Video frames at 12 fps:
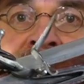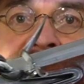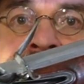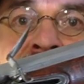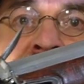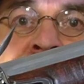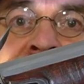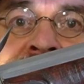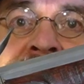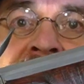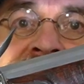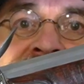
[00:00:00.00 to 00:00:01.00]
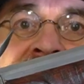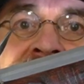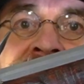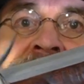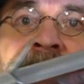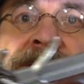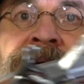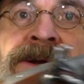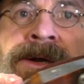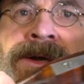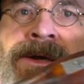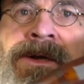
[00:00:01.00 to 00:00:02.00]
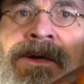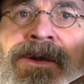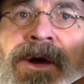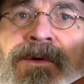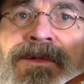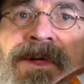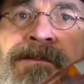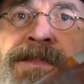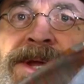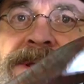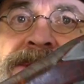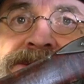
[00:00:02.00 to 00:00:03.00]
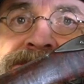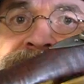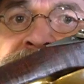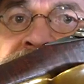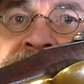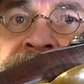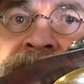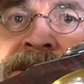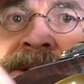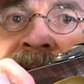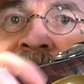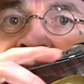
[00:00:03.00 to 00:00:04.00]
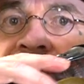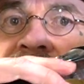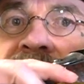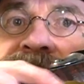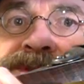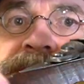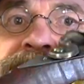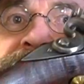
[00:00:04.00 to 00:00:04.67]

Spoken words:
no engraving, no thumb piece. The trigger